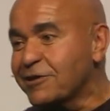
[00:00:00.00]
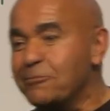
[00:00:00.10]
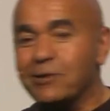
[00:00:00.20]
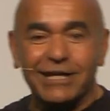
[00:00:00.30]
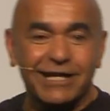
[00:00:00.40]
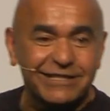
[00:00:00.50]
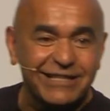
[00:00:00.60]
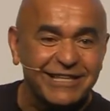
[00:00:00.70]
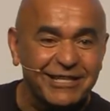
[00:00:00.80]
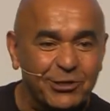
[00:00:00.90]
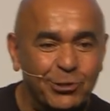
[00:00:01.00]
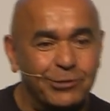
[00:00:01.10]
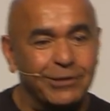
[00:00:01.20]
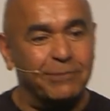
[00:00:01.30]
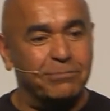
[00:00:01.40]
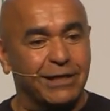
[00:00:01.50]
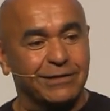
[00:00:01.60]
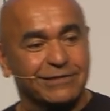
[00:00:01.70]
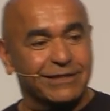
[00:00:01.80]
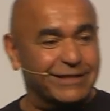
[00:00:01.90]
coming and telling you about,